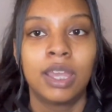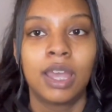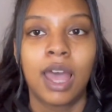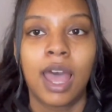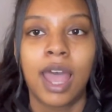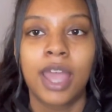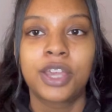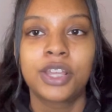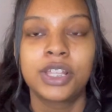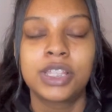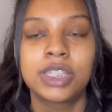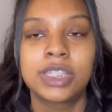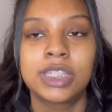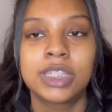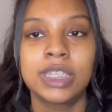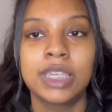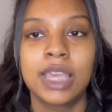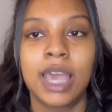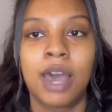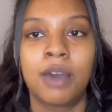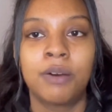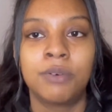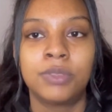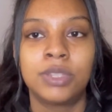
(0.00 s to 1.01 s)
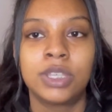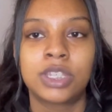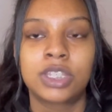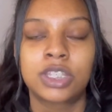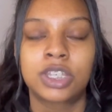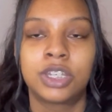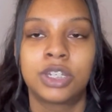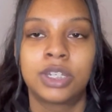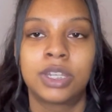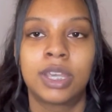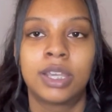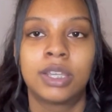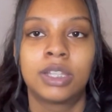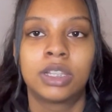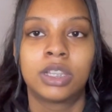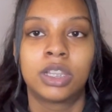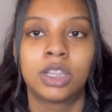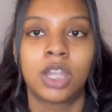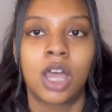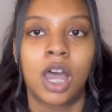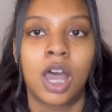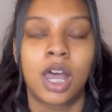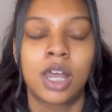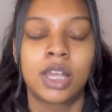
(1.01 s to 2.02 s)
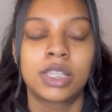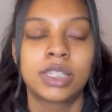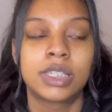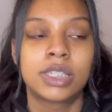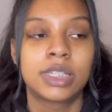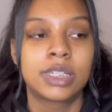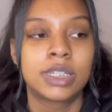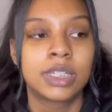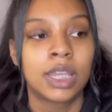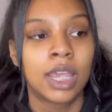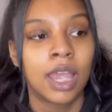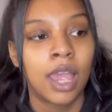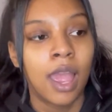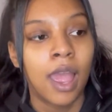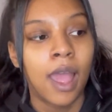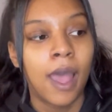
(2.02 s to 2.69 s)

I could see how this could get lost.